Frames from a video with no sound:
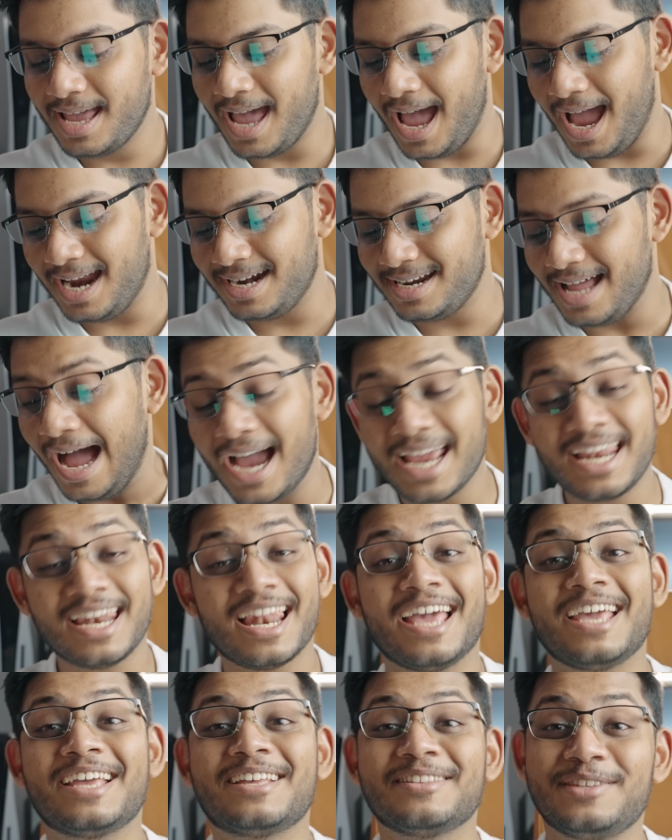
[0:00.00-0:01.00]
and I
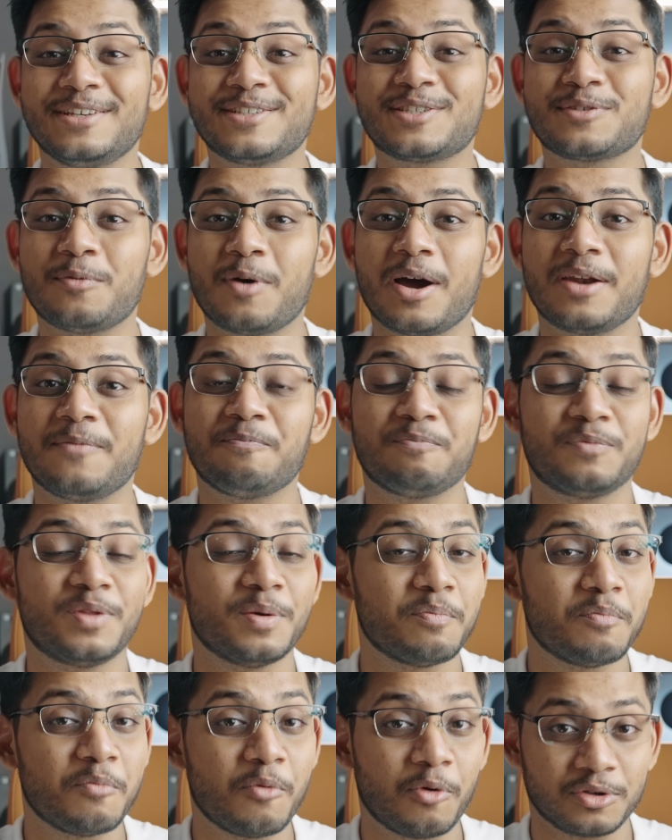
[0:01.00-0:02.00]
like this one the
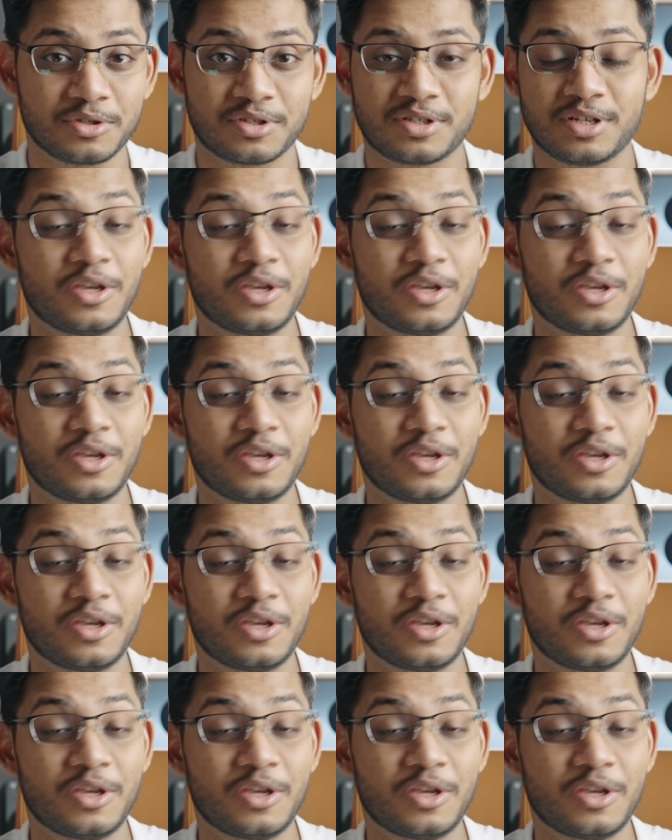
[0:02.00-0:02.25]
most.